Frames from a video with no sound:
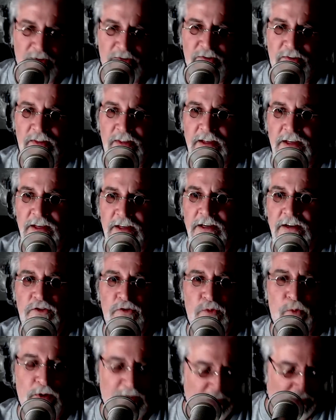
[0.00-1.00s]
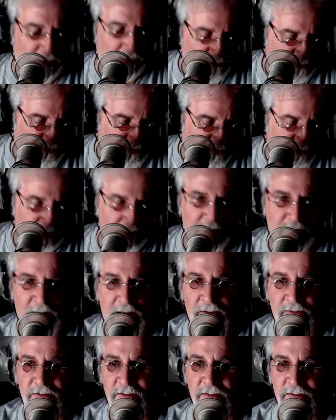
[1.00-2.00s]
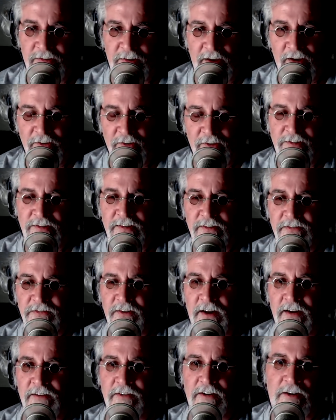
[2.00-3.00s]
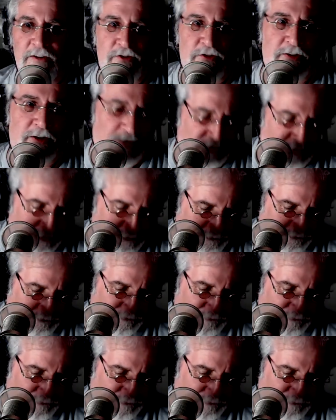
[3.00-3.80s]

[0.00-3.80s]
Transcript: the 2019 Lexus LC500. Hmm.